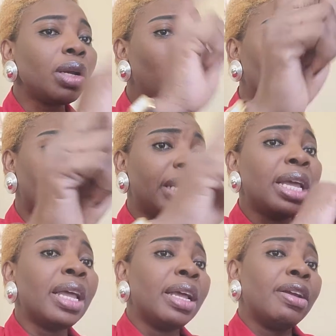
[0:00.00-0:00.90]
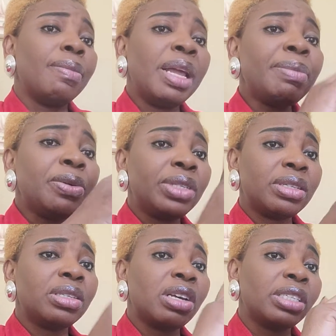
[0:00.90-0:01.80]
Okay. Remember we're
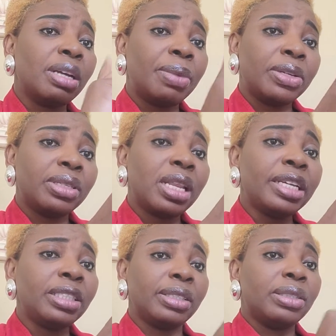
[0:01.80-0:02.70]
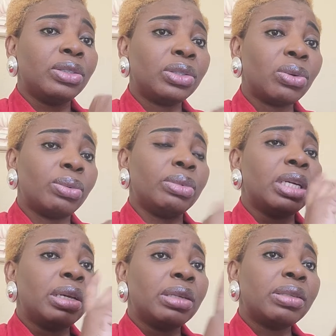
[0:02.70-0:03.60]
still talking about slander. So
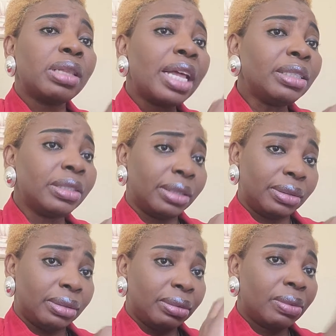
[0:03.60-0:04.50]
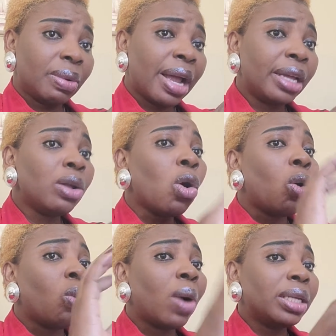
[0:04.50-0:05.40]
slander, right?
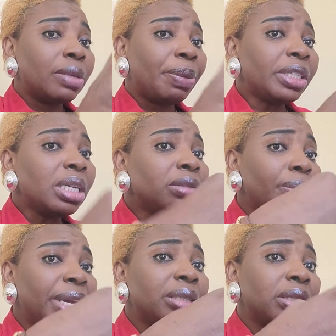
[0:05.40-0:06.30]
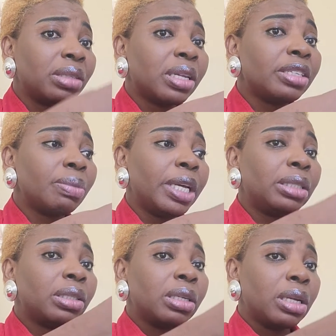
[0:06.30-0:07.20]
When the patient made the statement,